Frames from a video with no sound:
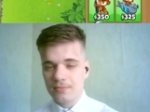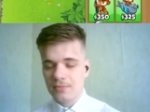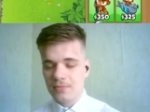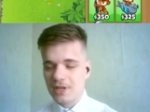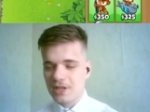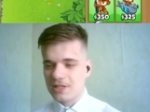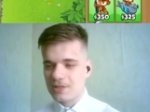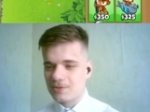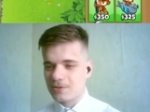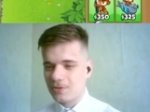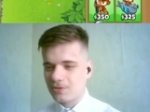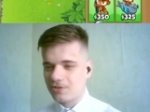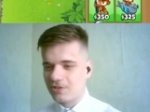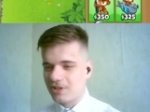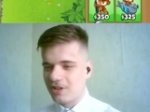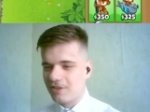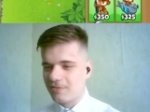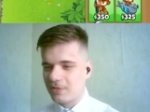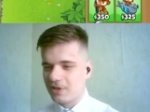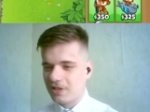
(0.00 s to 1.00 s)
because we don't really
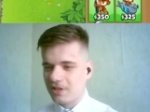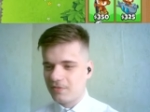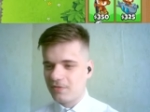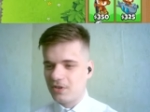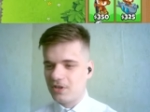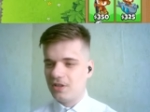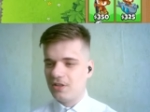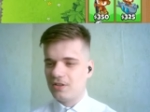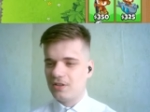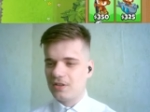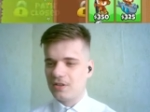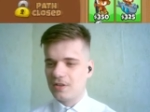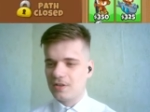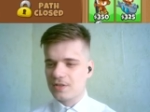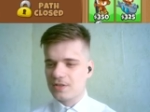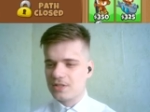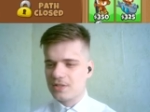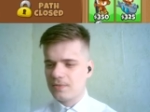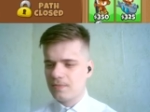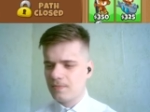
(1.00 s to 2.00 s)
have money for anything
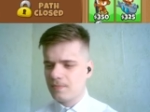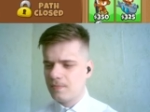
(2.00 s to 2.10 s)
else.